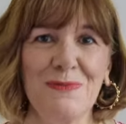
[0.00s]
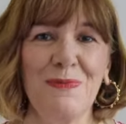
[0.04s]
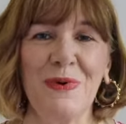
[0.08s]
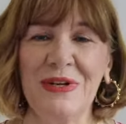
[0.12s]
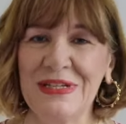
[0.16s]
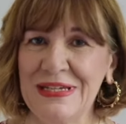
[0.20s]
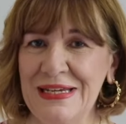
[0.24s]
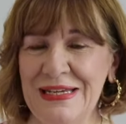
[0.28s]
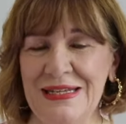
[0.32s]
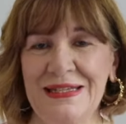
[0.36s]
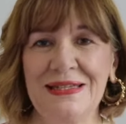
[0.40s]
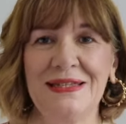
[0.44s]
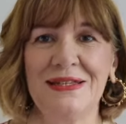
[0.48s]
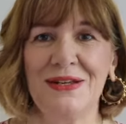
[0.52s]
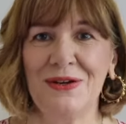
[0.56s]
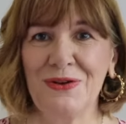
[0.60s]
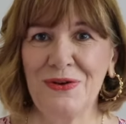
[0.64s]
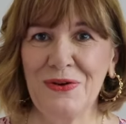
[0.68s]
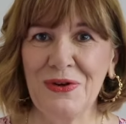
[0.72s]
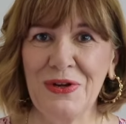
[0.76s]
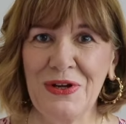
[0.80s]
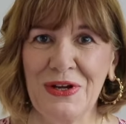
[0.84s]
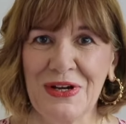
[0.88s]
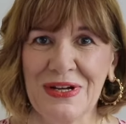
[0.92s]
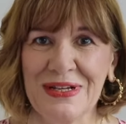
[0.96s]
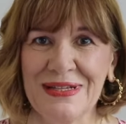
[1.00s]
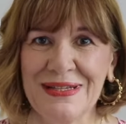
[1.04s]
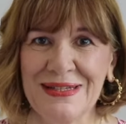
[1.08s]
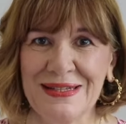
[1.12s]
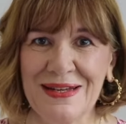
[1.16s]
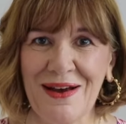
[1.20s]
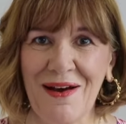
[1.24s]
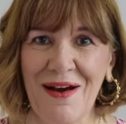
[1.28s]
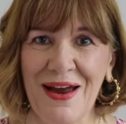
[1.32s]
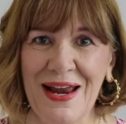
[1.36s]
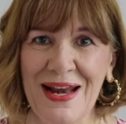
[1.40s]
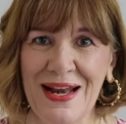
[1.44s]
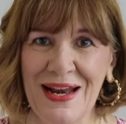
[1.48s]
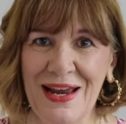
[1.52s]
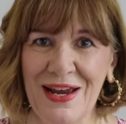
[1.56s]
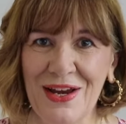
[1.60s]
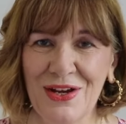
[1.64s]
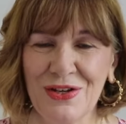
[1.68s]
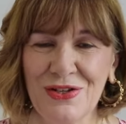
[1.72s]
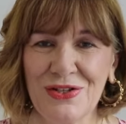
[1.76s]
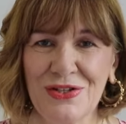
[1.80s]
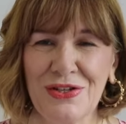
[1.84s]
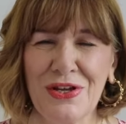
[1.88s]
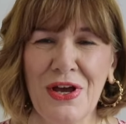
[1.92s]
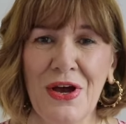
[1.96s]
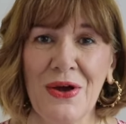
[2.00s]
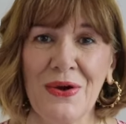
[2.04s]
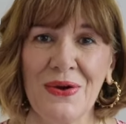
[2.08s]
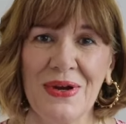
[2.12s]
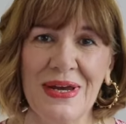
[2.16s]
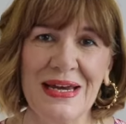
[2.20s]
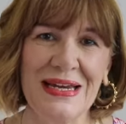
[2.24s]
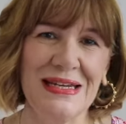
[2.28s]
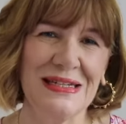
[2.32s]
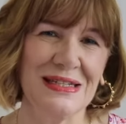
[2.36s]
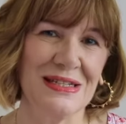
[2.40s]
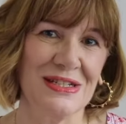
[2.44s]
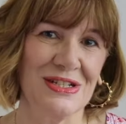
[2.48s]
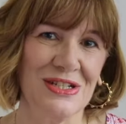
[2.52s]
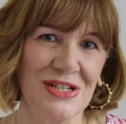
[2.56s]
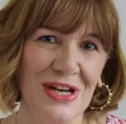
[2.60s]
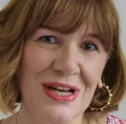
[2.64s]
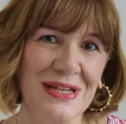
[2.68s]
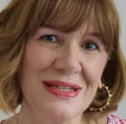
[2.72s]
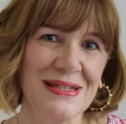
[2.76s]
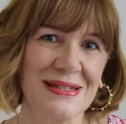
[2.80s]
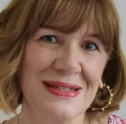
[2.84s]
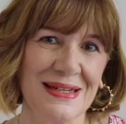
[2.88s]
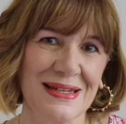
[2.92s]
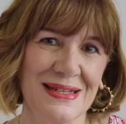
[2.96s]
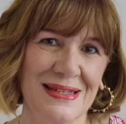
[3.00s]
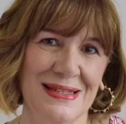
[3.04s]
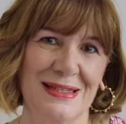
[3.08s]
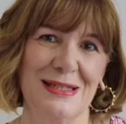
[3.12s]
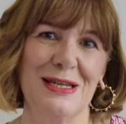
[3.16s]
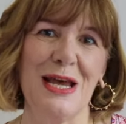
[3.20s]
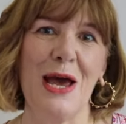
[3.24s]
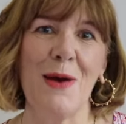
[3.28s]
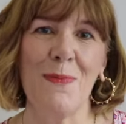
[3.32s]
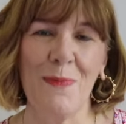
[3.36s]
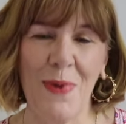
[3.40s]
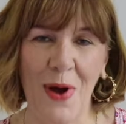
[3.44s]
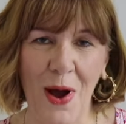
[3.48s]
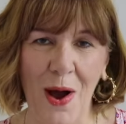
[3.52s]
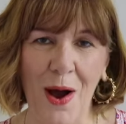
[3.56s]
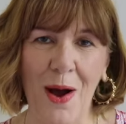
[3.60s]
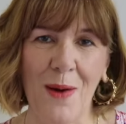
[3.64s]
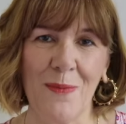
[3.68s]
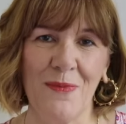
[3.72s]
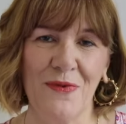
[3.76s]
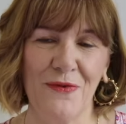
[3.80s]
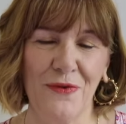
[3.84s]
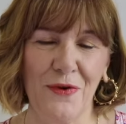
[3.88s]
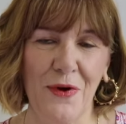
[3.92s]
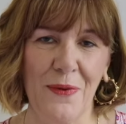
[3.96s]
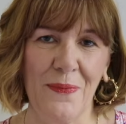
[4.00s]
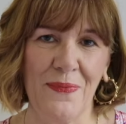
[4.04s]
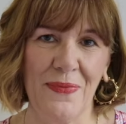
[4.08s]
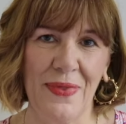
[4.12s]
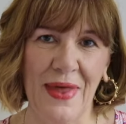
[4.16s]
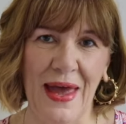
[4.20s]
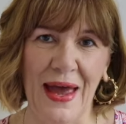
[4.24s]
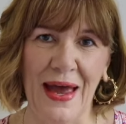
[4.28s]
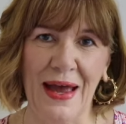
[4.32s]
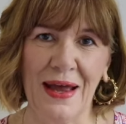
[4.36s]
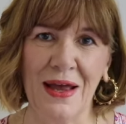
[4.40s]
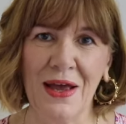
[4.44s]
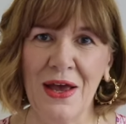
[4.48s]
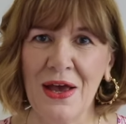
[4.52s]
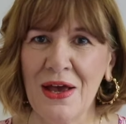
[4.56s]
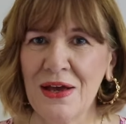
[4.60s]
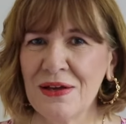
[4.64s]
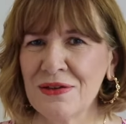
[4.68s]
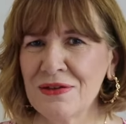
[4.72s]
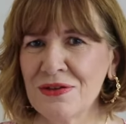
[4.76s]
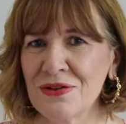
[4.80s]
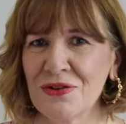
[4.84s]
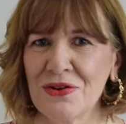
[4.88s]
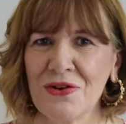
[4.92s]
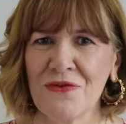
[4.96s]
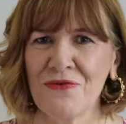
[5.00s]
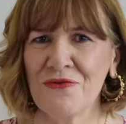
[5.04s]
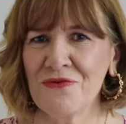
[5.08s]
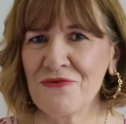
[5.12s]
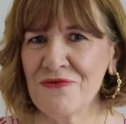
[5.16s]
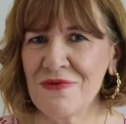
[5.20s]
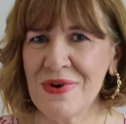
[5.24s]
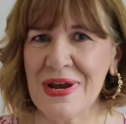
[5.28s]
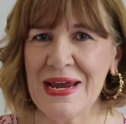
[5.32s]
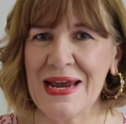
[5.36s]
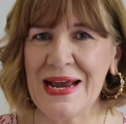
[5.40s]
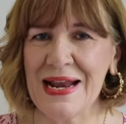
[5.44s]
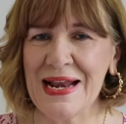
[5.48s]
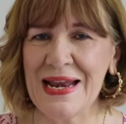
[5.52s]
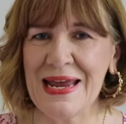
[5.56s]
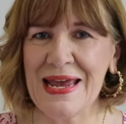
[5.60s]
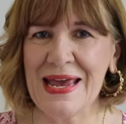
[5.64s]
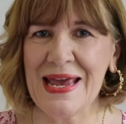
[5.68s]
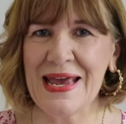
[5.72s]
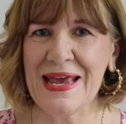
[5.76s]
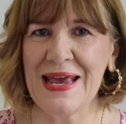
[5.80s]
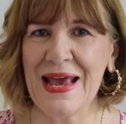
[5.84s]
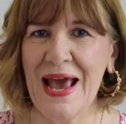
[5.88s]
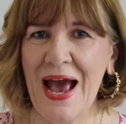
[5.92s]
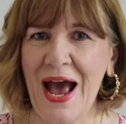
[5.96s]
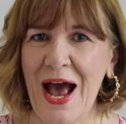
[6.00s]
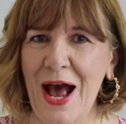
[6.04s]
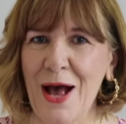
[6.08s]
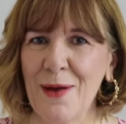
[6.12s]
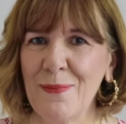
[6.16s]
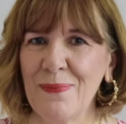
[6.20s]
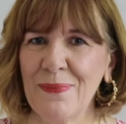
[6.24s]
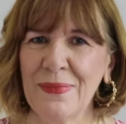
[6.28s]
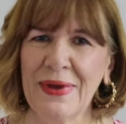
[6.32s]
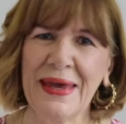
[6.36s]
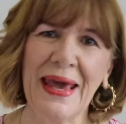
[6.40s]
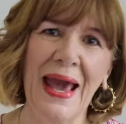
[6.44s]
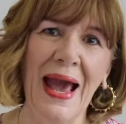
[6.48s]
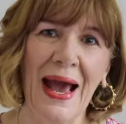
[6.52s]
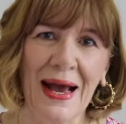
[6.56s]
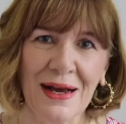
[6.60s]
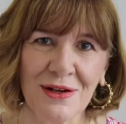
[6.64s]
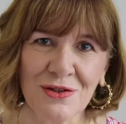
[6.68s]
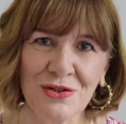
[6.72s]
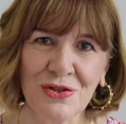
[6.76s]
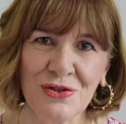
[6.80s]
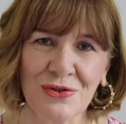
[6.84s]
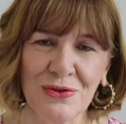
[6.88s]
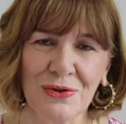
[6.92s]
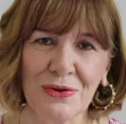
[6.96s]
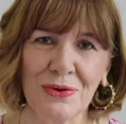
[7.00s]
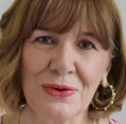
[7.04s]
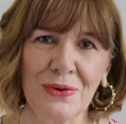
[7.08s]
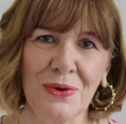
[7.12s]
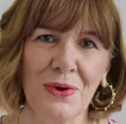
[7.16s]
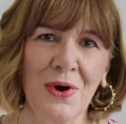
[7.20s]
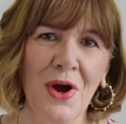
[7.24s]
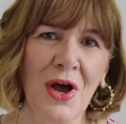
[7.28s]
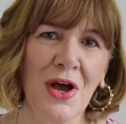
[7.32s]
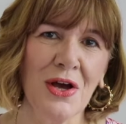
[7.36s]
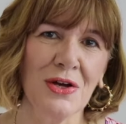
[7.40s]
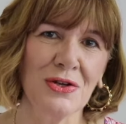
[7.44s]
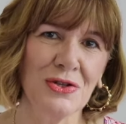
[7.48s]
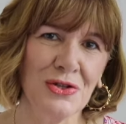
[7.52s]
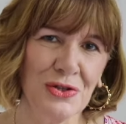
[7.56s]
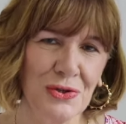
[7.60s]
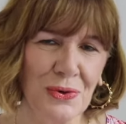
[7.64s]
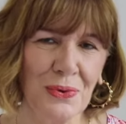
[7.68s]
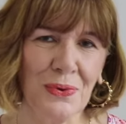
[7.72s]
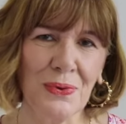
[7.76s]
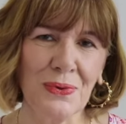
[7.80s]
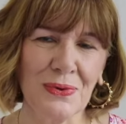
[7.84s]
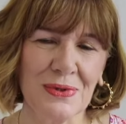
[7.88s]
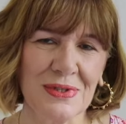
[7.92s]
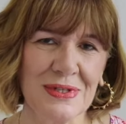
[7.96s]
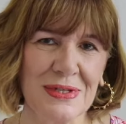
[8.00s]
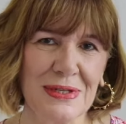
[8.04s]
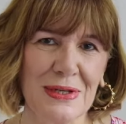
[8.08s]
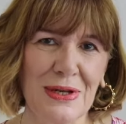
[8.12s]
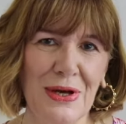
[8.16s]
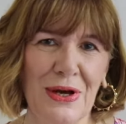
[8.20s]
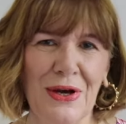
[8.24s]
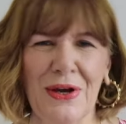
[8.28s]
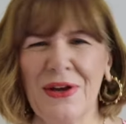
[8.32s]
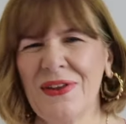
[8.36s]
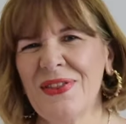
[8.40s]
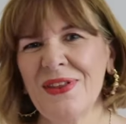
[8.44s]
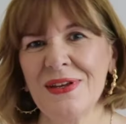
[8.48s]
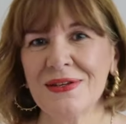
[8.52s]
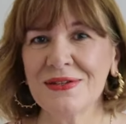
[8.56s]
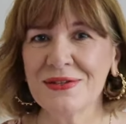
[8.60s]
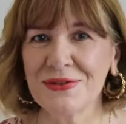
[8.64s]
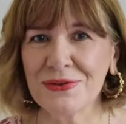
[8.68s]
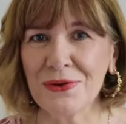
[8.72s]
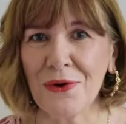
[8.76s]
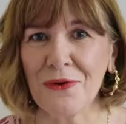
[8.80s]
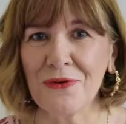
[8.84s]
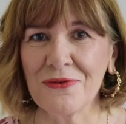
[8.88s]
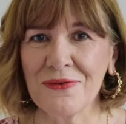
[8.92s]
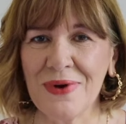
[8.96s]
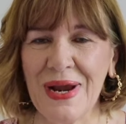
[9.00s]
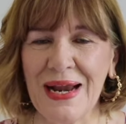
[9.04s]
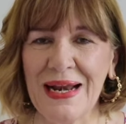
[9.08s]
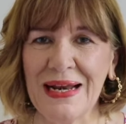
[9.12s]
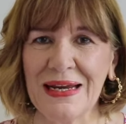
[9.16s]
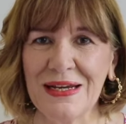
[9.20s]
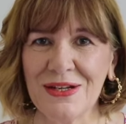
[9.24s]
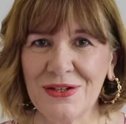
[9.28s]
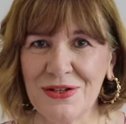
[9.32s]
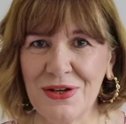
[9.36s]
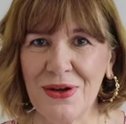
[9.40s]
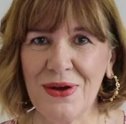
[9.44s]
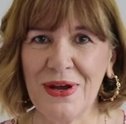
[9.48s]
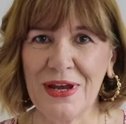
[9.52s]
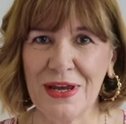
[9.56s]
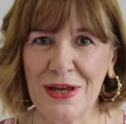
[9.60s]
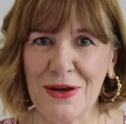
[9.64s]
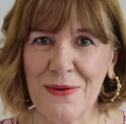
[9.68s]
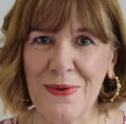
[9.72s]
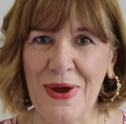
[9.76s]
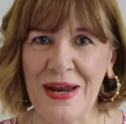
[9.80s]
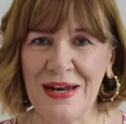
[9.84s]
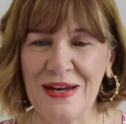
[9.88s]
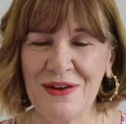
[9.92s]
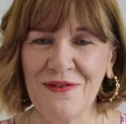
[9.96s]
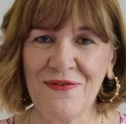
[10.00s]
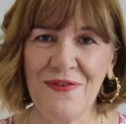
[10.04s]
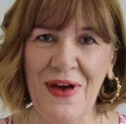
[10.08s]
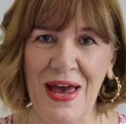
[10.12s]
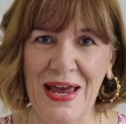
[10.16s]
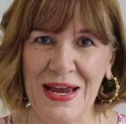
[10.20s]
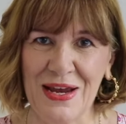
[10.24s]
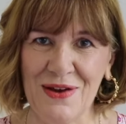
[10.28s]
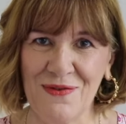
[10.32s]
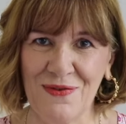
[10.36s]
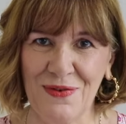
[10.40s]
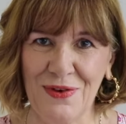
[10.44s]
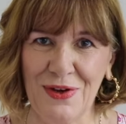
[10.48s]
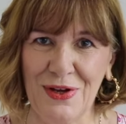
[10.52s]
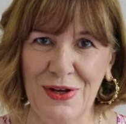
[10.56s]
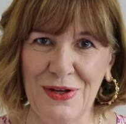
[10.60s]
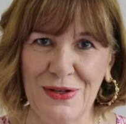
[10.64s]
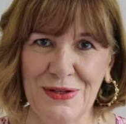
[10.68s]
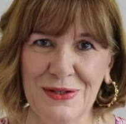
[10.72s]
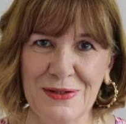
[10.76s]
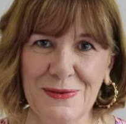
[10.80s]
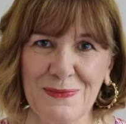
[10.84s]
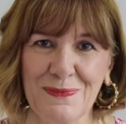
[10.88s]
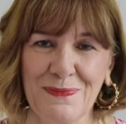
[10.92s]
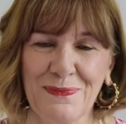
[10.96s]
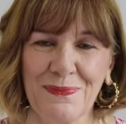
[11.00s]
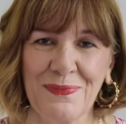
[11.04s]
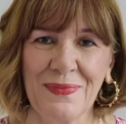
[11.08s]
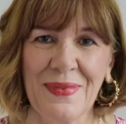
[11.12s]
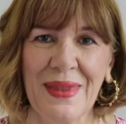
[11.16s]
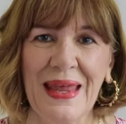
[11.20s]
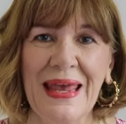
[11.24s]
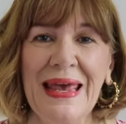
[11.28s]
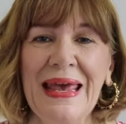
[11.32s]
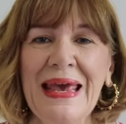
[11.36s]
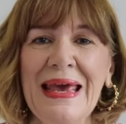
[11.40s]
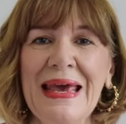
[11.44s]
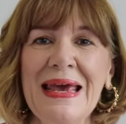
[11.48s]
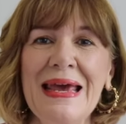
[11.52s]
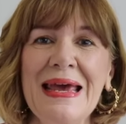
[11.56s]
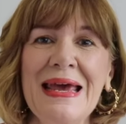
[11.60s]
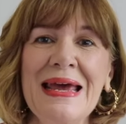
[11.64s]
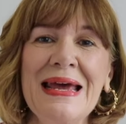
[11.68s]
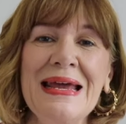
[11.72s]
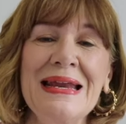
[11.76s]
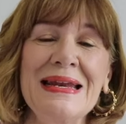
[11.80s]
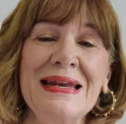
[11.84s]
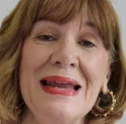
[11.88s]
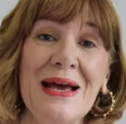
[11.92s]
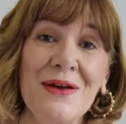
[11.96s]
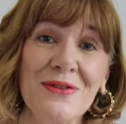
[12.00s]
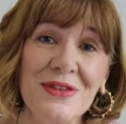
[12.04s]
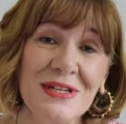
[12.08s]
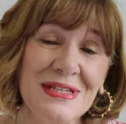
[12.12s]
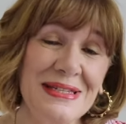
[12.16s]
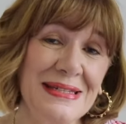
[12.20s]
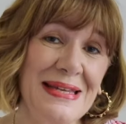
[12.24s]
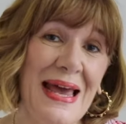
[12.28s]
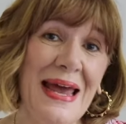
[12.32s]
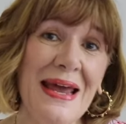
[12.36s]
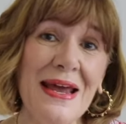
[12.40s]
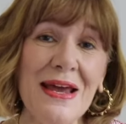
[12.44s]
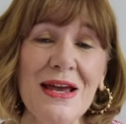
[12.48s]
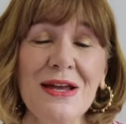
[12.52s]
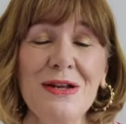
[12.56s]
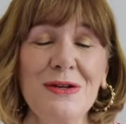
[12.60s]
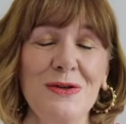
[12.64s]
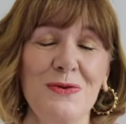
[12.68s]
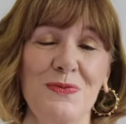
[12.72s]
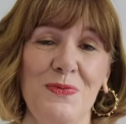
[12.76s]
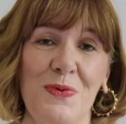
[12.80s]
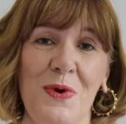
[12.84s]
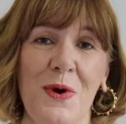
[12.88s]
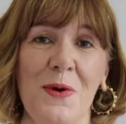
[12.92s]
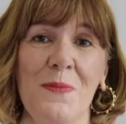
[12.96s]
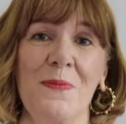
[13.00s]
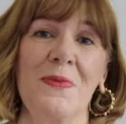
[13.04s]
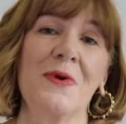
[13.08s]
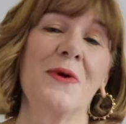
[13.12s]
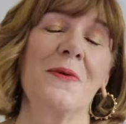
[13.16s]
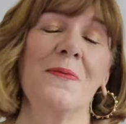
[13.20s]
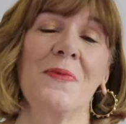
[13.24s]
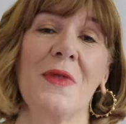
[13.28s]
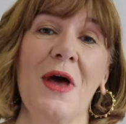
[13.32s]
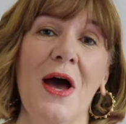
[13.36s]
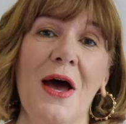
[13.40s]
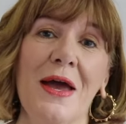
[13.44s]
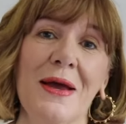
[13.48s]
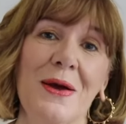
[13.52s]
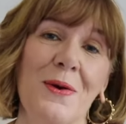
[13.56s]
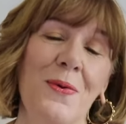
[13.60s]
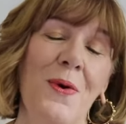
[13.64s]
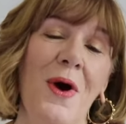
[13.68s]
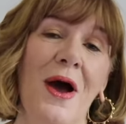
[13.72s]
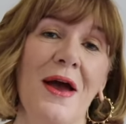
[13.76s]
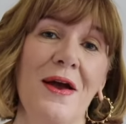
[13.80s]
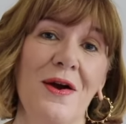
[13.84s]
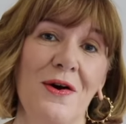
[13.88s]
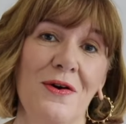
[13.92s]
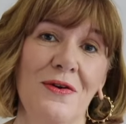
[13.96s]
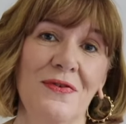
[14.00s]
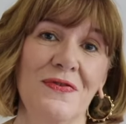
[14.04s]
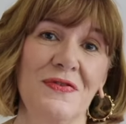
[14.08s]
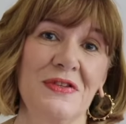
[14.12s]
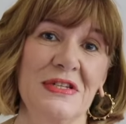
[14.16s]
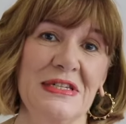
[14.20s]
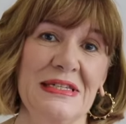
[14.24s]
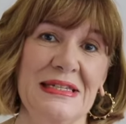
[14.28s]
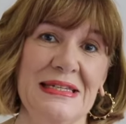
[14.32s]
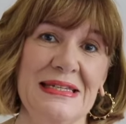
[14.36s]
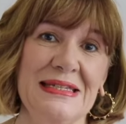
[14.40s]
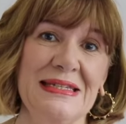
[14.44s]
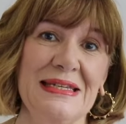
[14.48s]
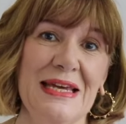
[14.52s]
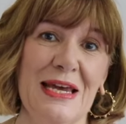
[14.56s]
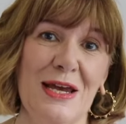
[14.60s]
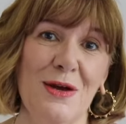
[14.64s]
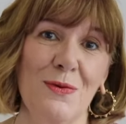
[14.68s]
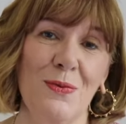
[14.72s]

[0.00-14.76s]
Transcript: but it still looks stylish. So it's just a step up from that sort of really casual shorts look that's not really doing you any favours. Now the second problem that I quite often see